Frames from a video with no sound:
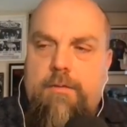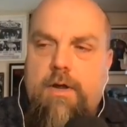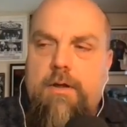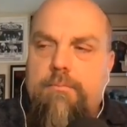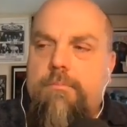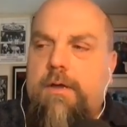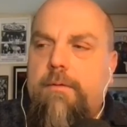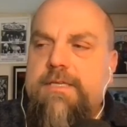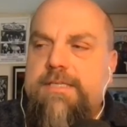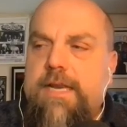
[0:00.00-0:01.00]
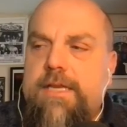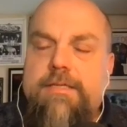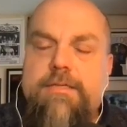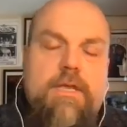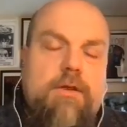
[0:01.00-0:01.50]
want to say that
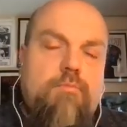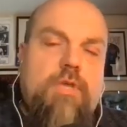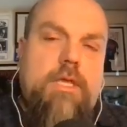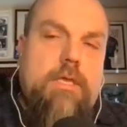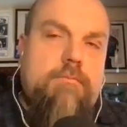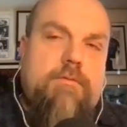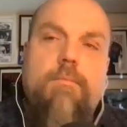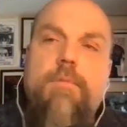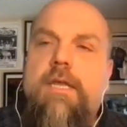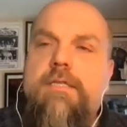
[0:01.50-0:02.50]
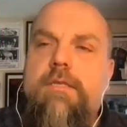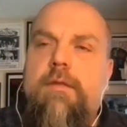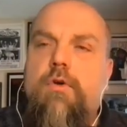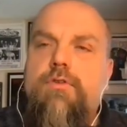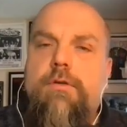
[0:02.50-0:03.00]
it's going to be, for me, that's an
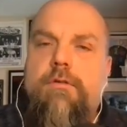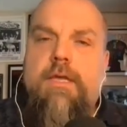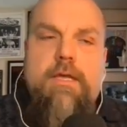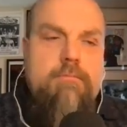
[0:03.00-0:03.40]
emotional thing.